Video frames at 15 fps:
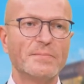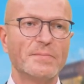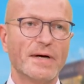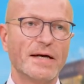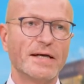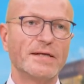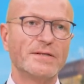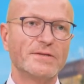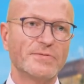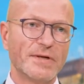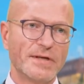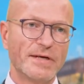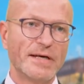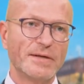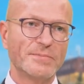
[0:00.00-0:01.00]
by
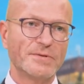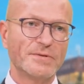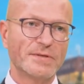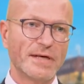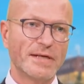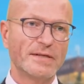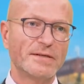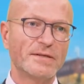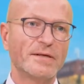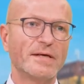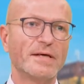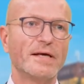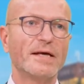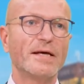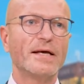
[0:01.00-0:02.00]
28%
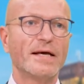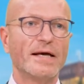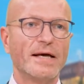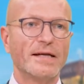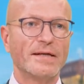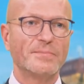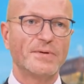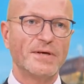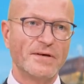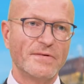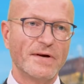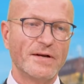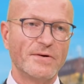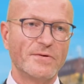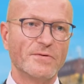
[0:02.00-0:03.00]
and a
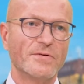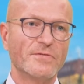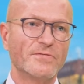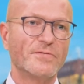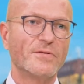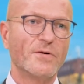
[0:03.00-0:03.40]
p-value of